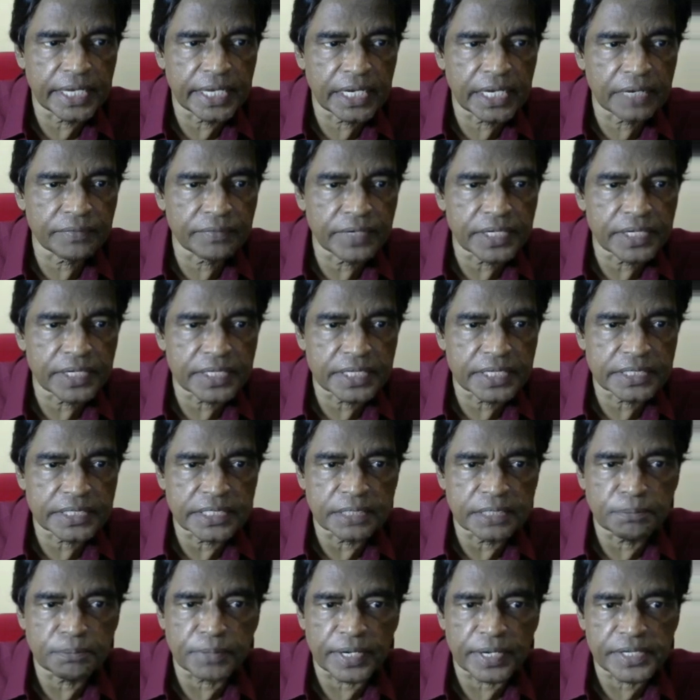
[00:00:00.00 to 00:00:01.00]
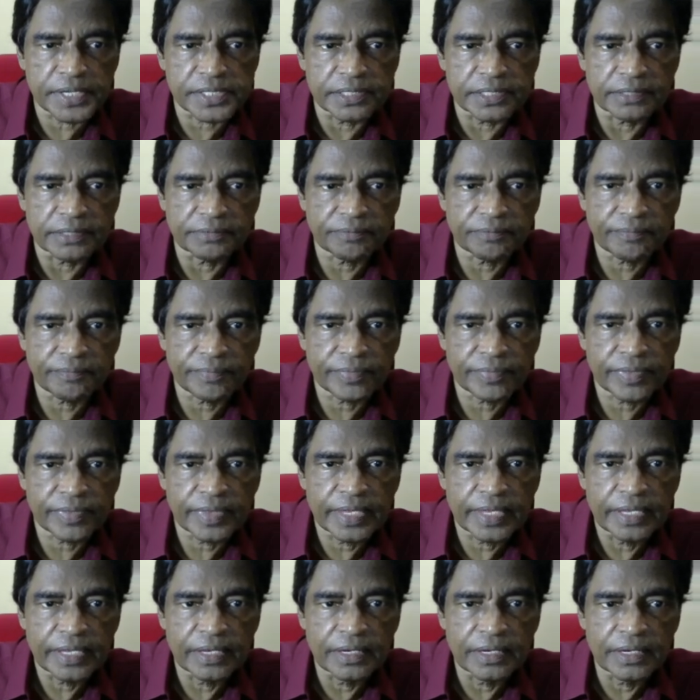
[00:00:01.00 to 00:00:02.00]
of interest, depression.
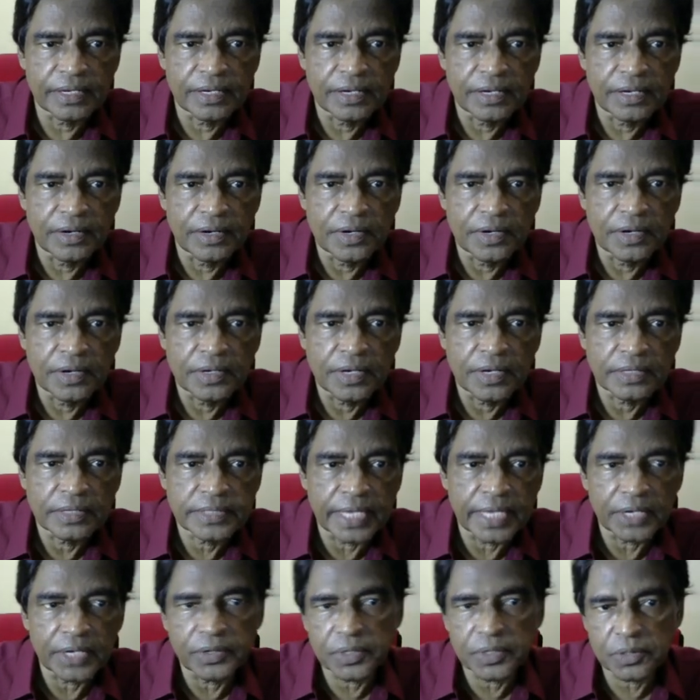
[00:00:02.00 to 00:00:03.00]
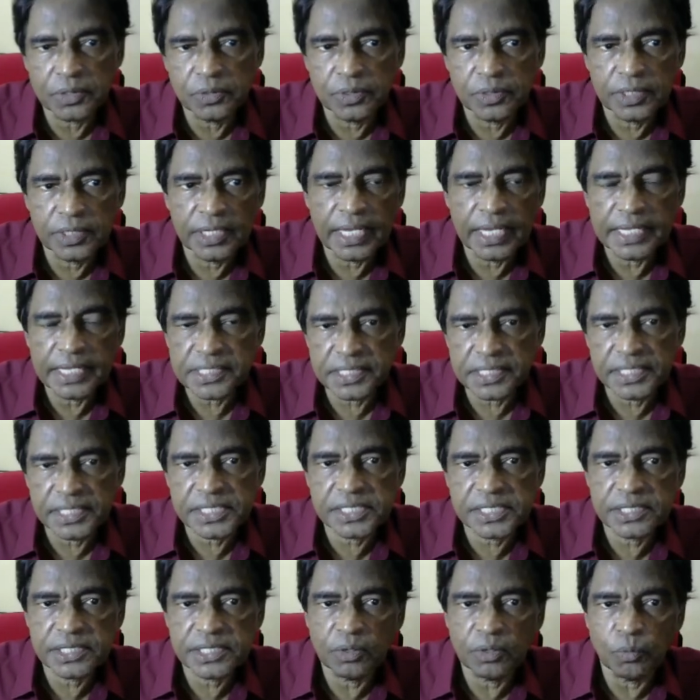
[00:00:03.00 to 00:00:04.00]
So I go to Google and
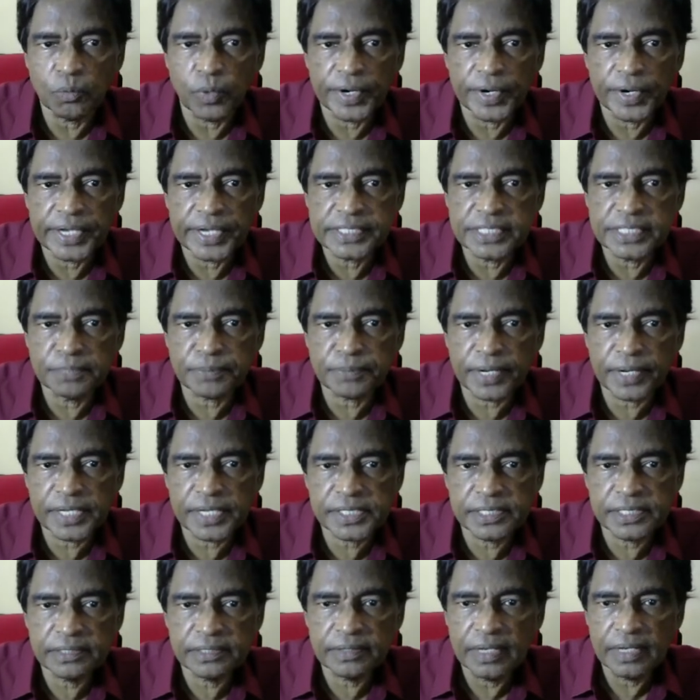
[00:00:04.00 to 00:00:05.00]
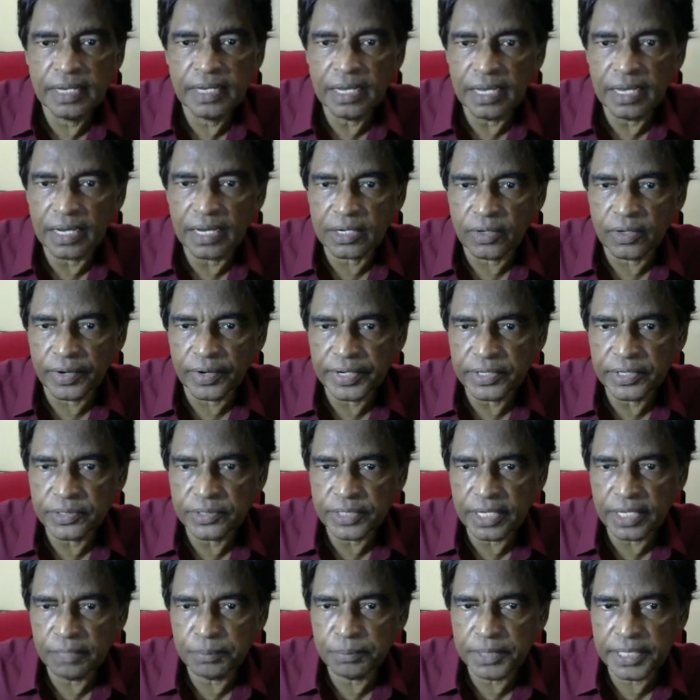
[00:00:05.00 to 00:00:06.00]
search what is depression. According
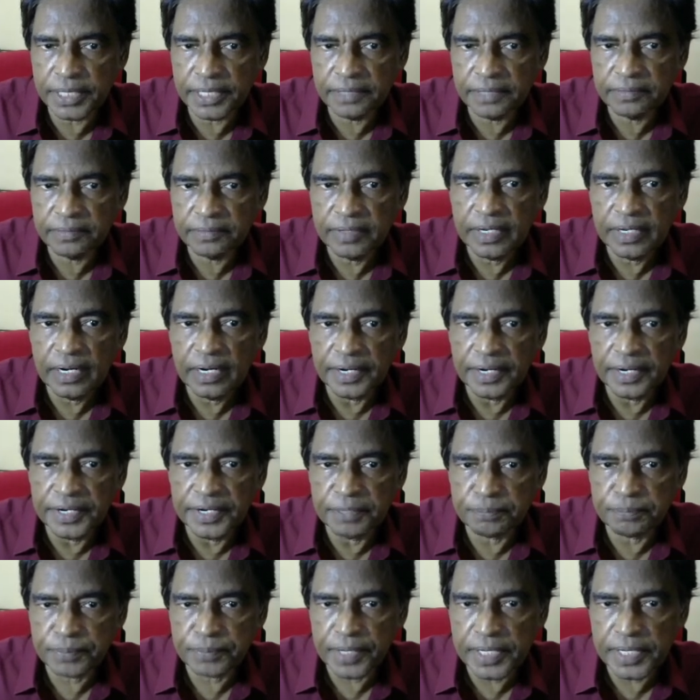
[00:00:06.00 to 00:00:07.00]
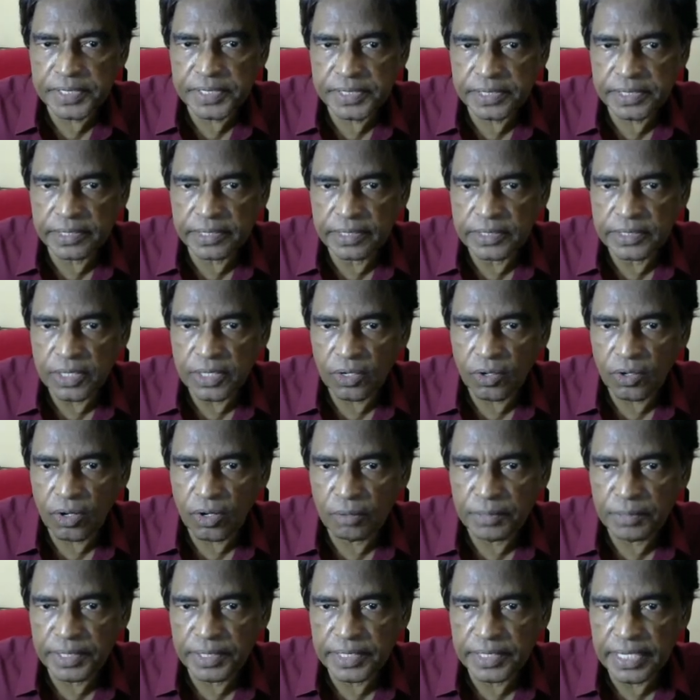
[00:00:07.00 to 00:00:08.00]
to APA, depression is a
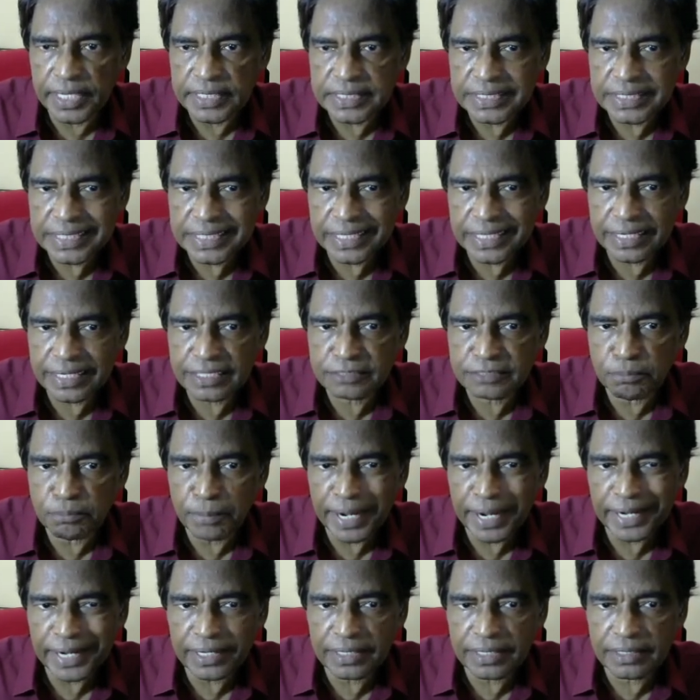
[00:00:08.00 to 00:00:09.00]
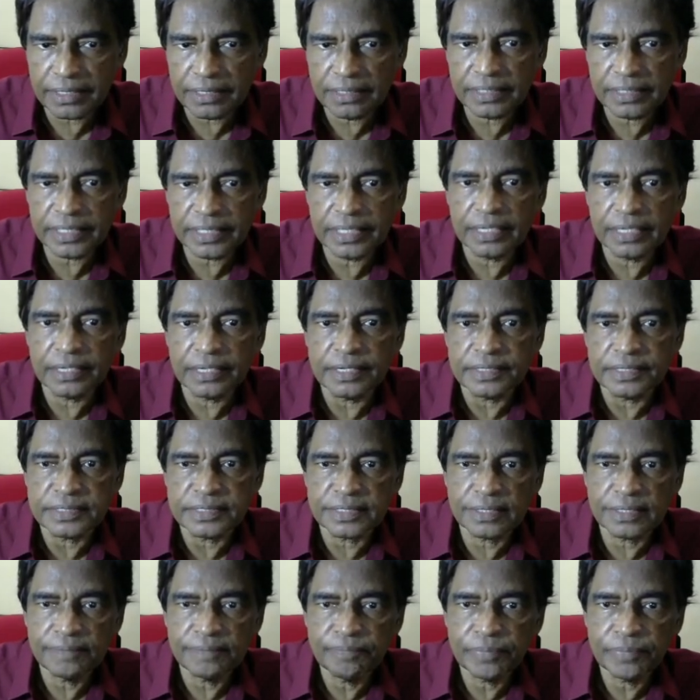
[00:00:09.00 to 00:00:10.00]
common and serious medical illness.
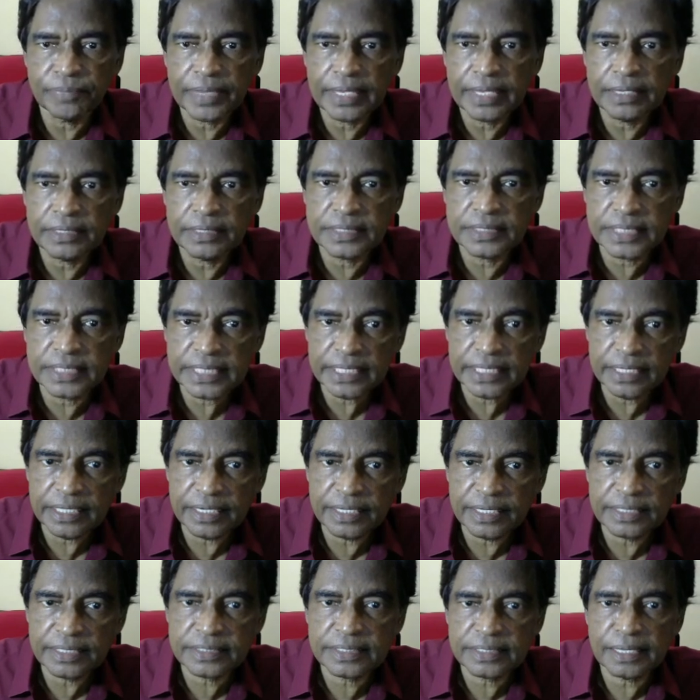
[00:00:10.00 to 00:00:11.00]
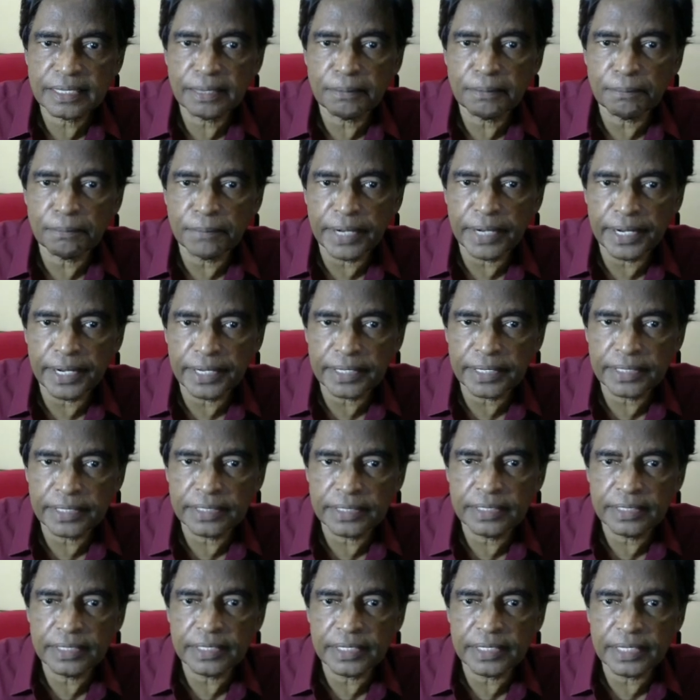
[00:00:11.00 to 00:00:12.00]
Serious
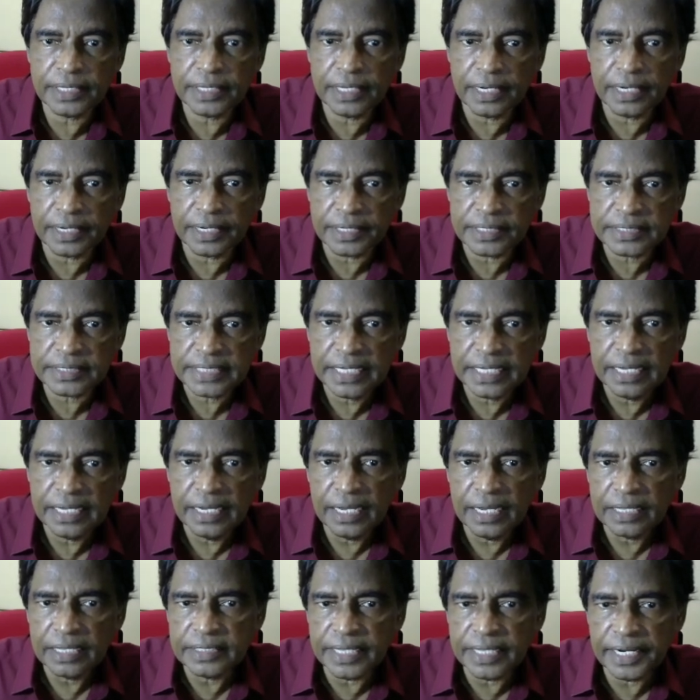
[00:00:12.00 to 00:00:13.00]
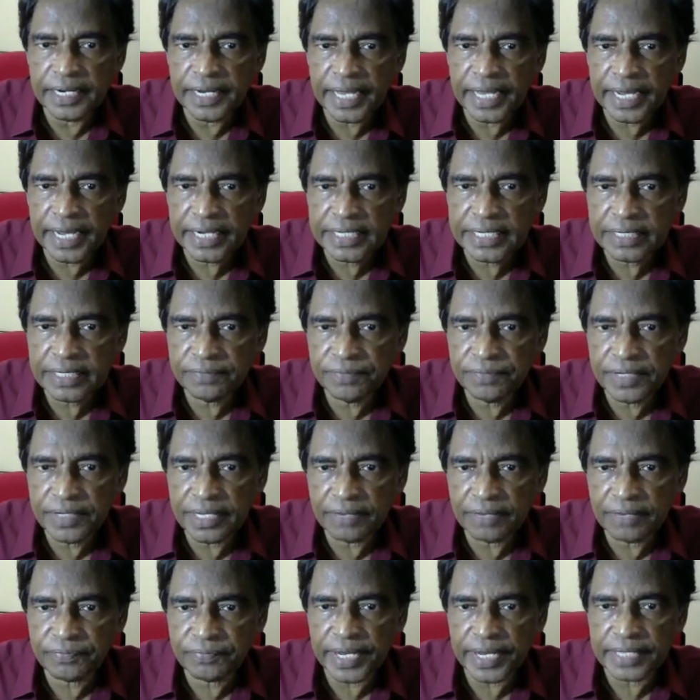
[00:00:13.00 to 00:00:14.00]
medical illness that negatively
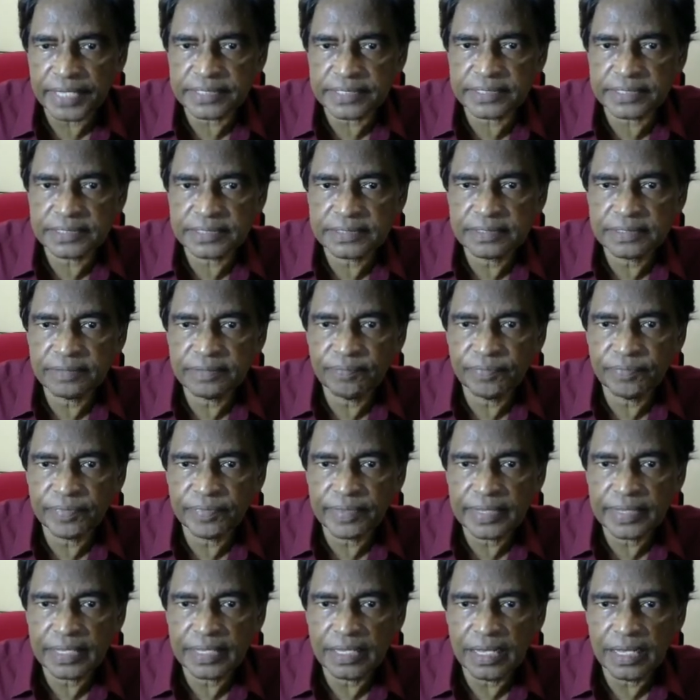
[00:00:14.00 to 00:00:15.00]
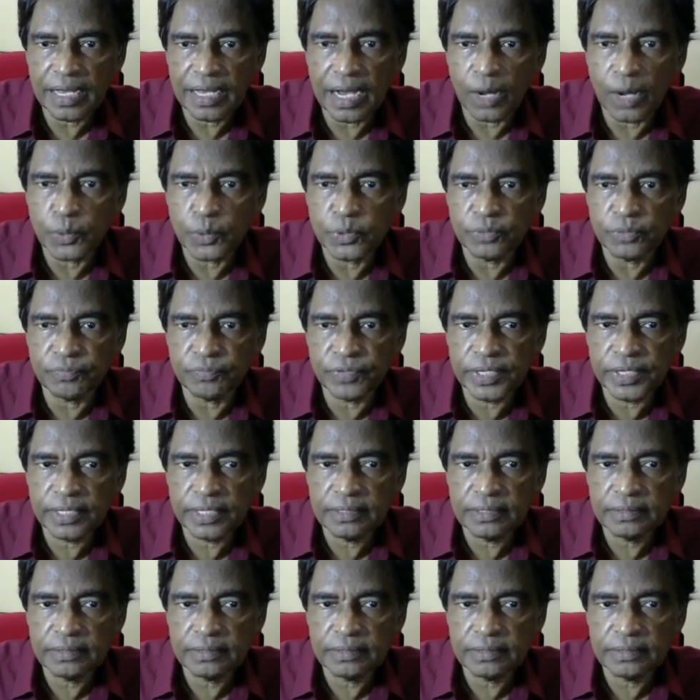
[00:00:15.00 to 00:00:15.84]
affects how you feel,